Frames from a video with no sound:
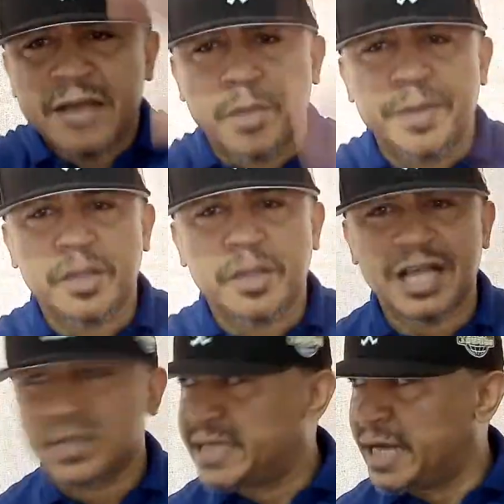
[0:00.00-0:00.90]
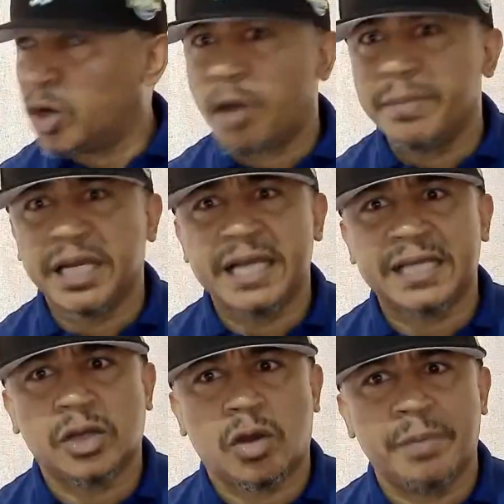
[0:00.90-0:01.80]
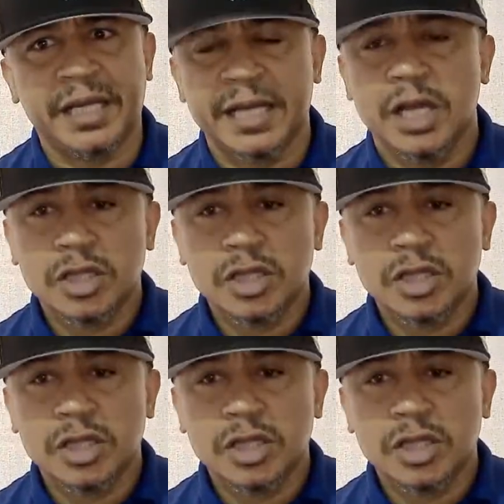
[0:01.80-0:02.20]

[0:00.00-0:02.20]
Obi supporters say they are not coming again, they are not coming again.